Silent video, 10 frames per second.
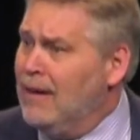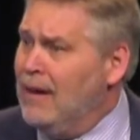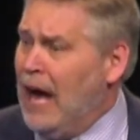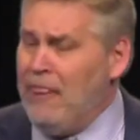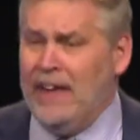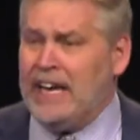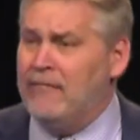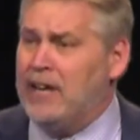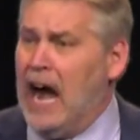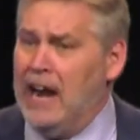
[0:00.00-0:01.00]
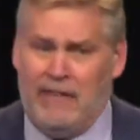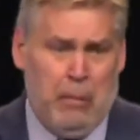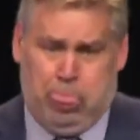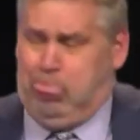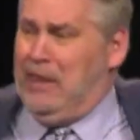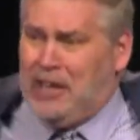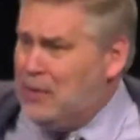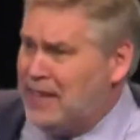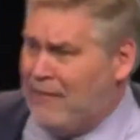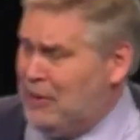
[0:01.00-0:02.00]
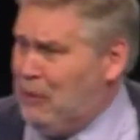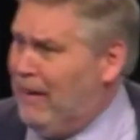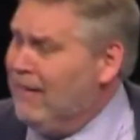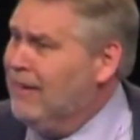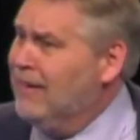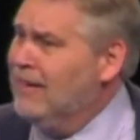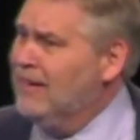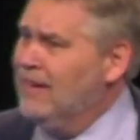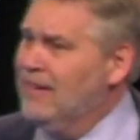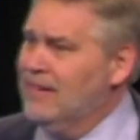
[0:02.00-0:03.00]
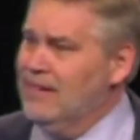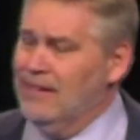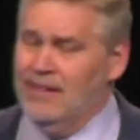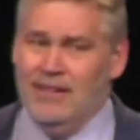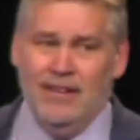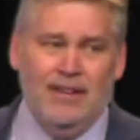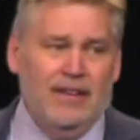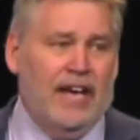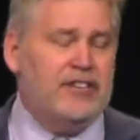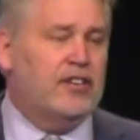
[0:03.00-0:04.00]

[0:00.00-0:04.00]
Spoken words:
I think I've got it," and then it goes everywhere. And she